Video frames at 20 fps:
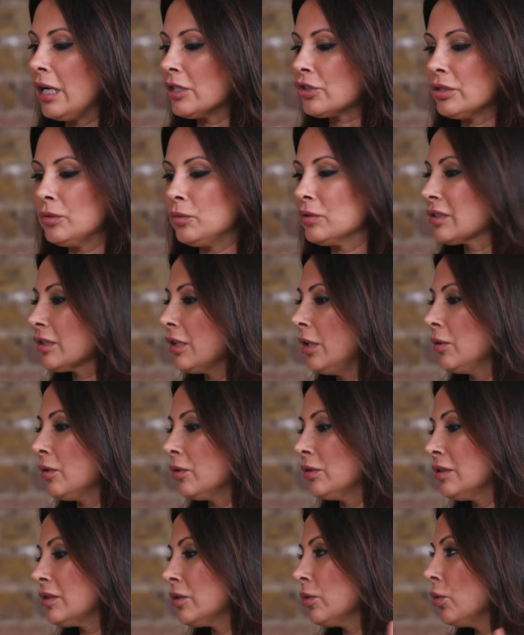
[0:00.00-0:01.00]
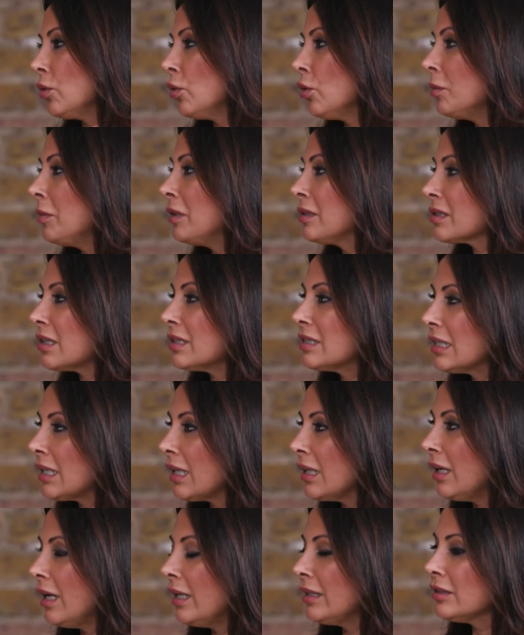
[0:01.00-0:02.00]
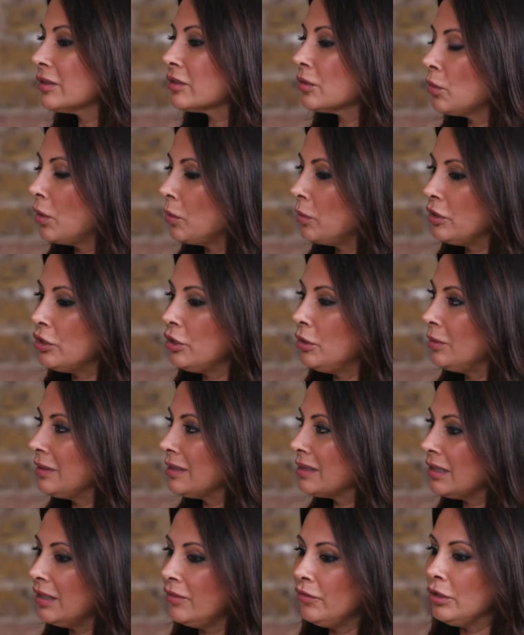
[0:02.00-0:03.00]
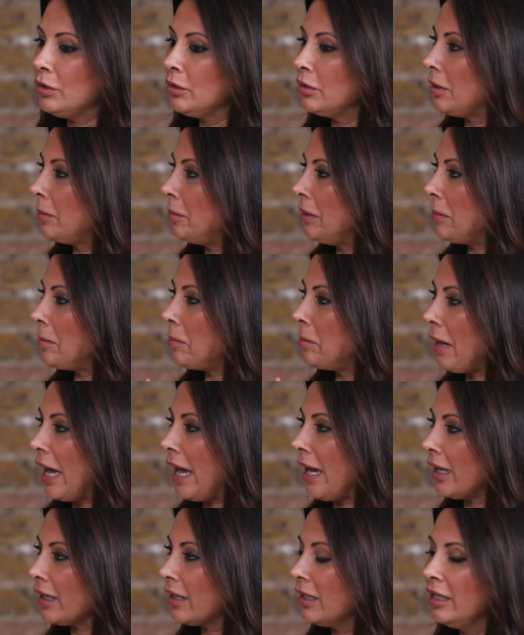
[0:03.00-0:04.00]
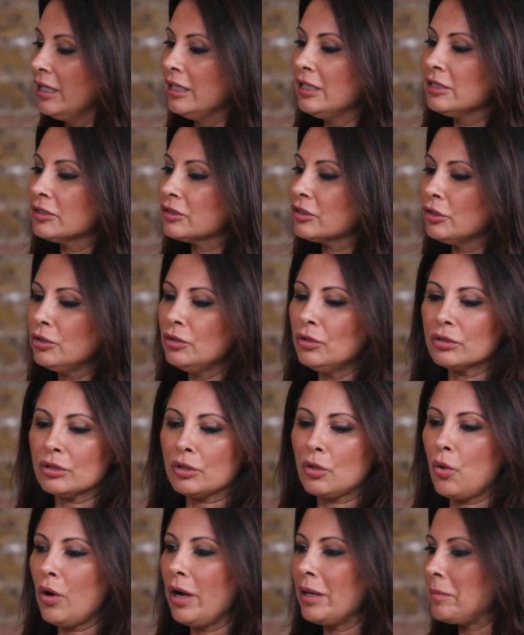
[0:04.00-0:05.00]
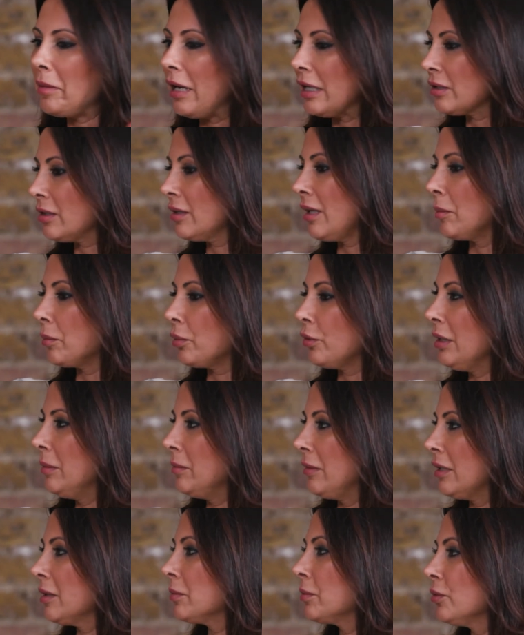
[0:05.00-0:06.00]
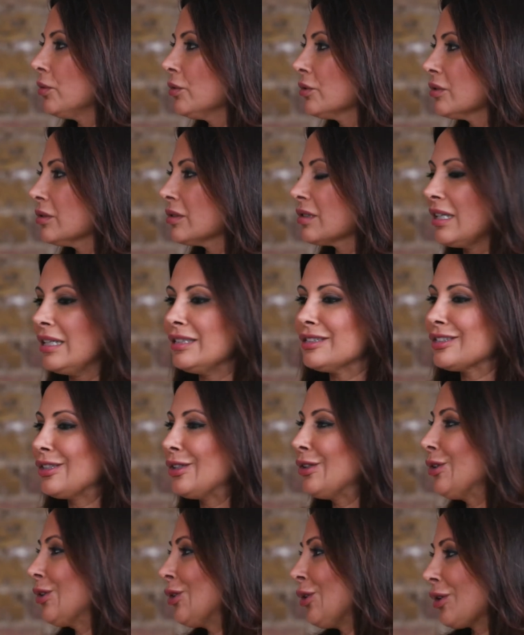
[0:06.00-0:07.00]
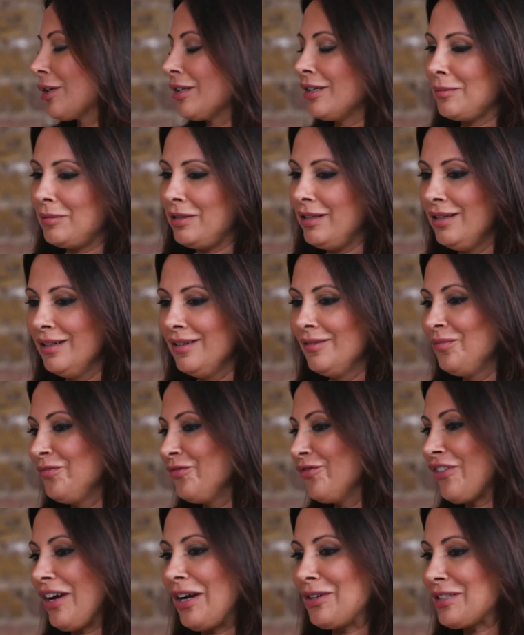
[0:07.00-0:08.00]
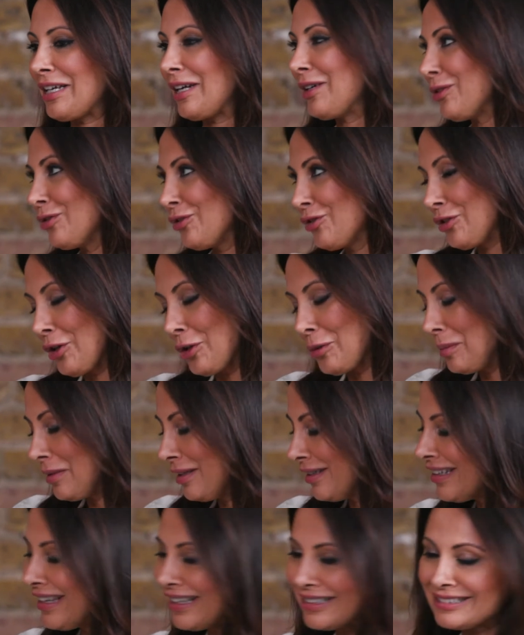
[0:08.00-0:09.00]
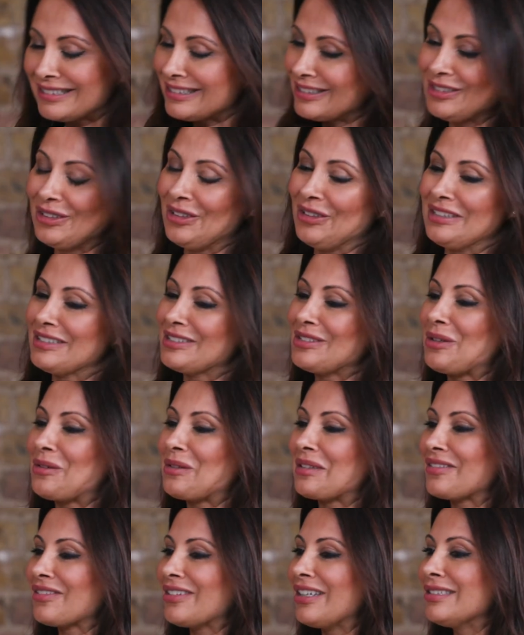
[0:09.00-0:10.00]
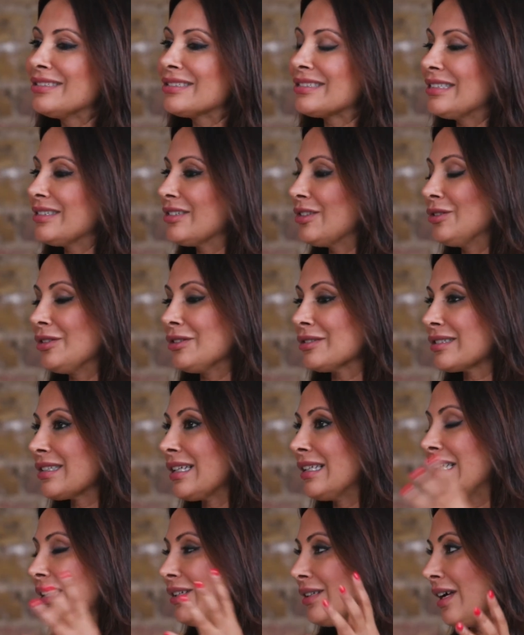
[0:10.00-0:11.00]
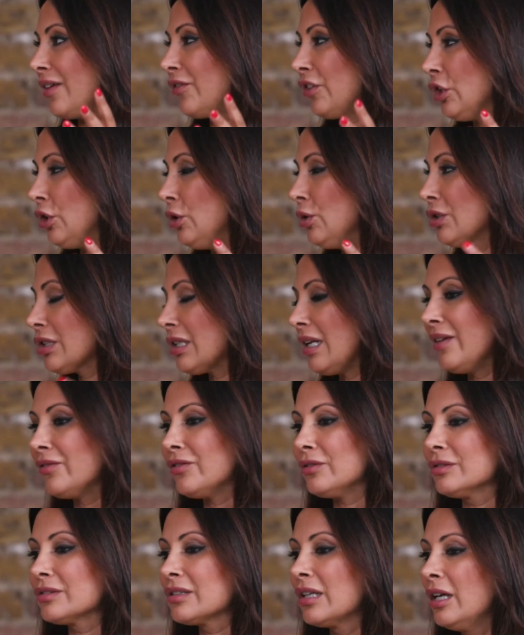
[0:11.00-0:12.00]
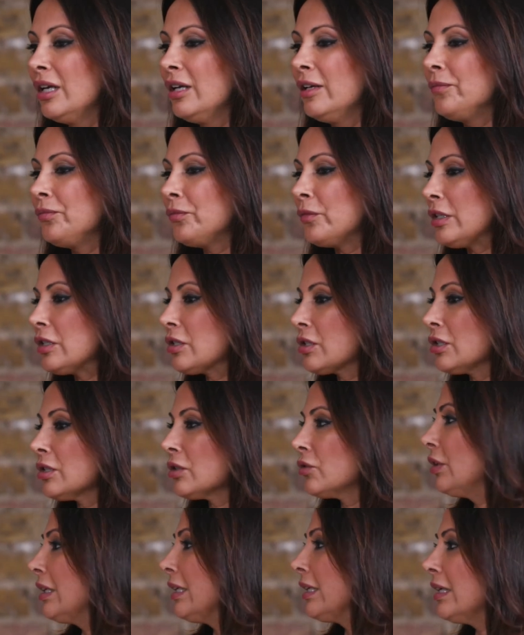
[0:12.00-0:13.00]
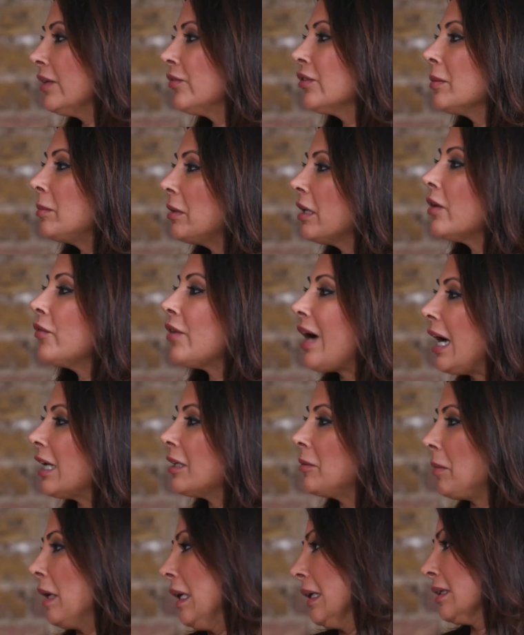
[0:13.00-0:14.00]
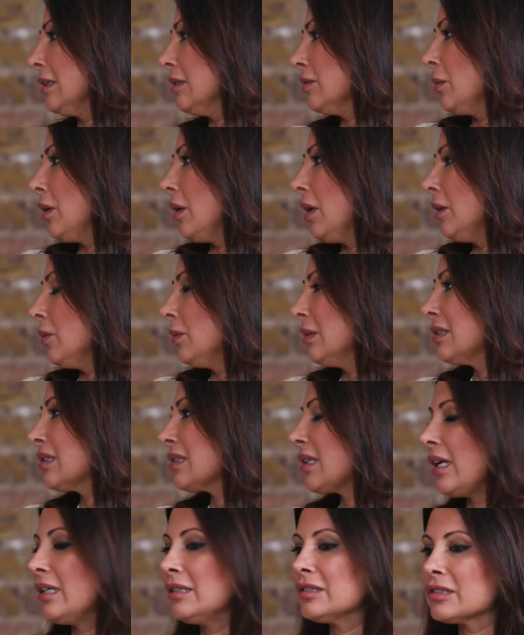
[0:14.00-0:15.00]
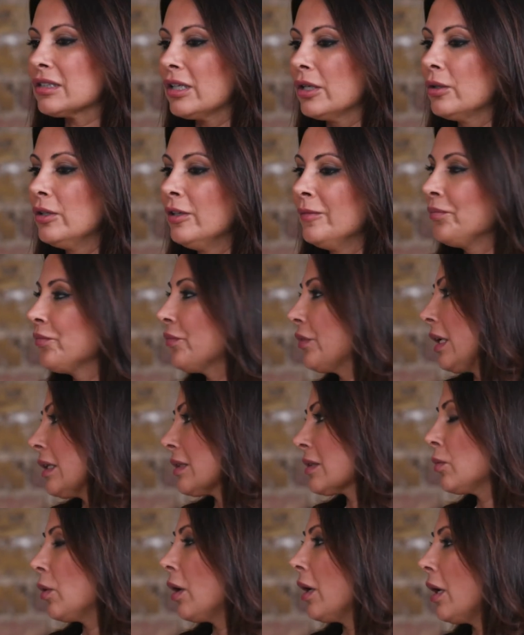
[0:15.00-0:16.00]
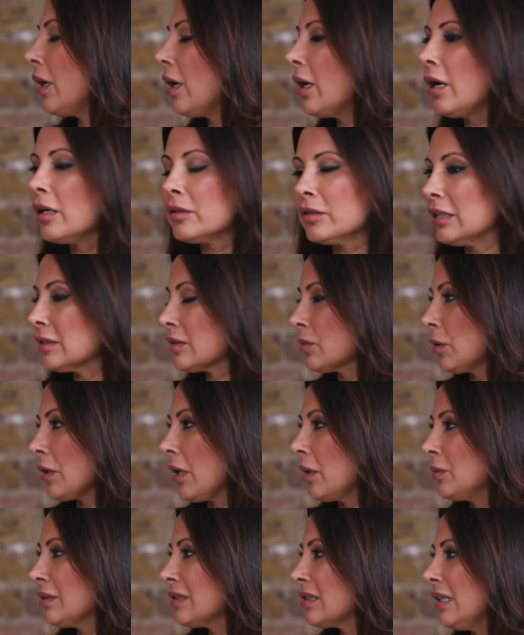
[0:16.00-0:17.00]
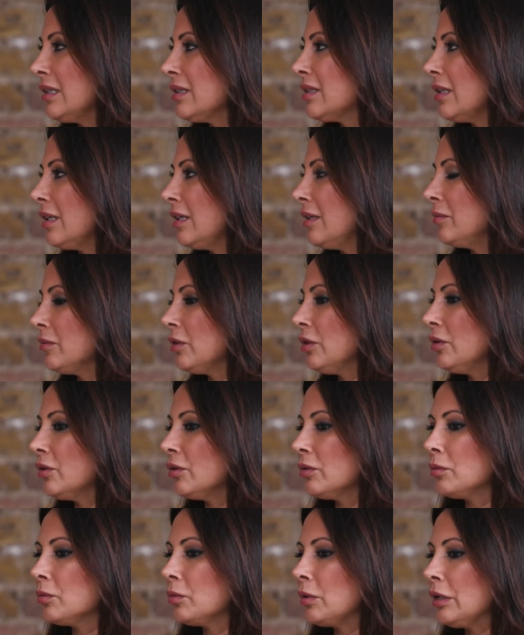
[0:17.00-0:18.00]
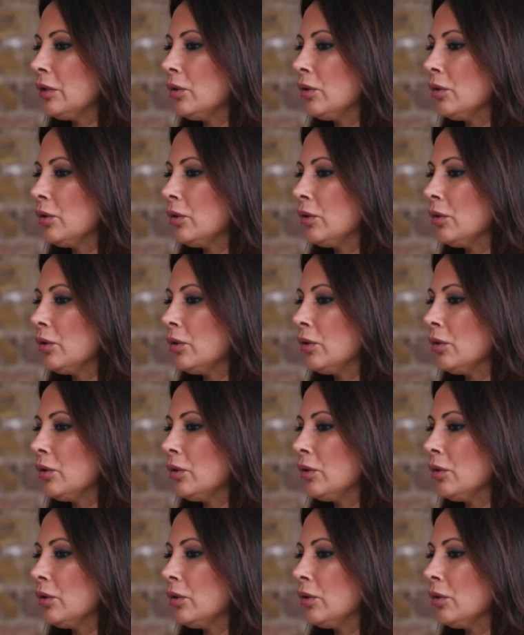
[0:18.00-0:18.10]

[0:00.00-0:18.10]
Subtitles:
actually what's going on is your hormones are declining. So what we're doing is giving you a bit back. So you're not quite back to that premenopausal state. So you're not going to be found out on doping. Yes, it's not one of those things. You're not suddenly going to have huge levels. It's just really giving a bit of add back is what I would say. So that's what I would say to him. You know, we're